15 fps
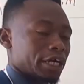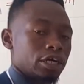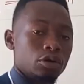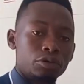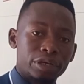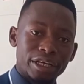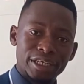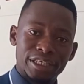
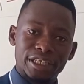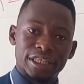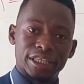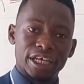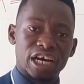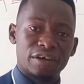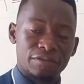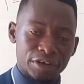calculating
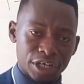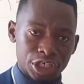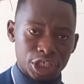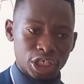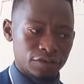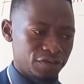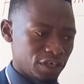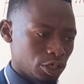the average
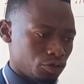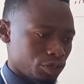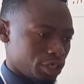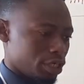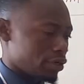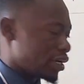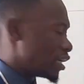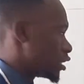
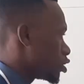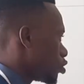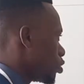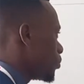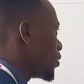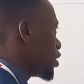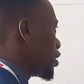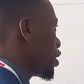inventory, right?
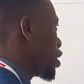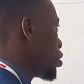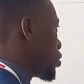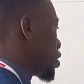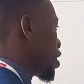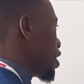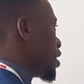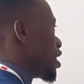On
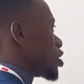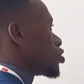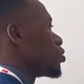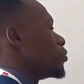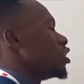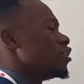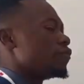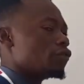materials, right? There are so
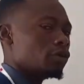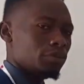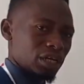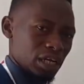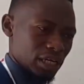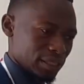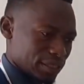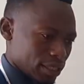many
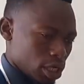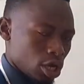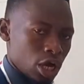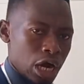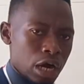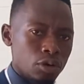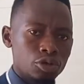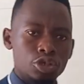formulas.
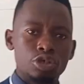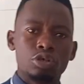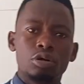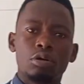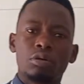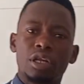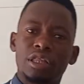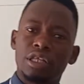How do you
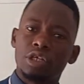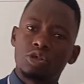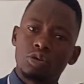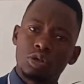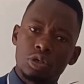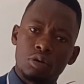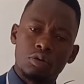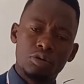calculate the
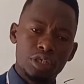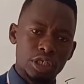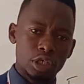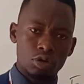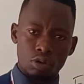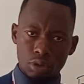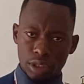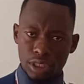total holding
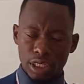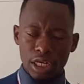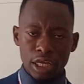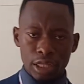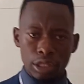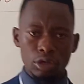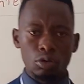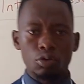cost,
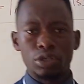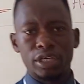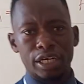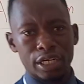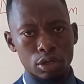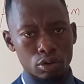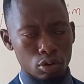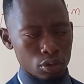the
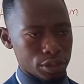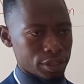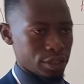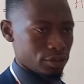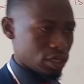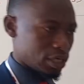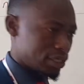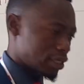ordering cost?
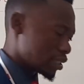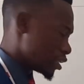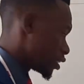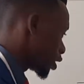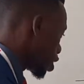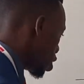You understand?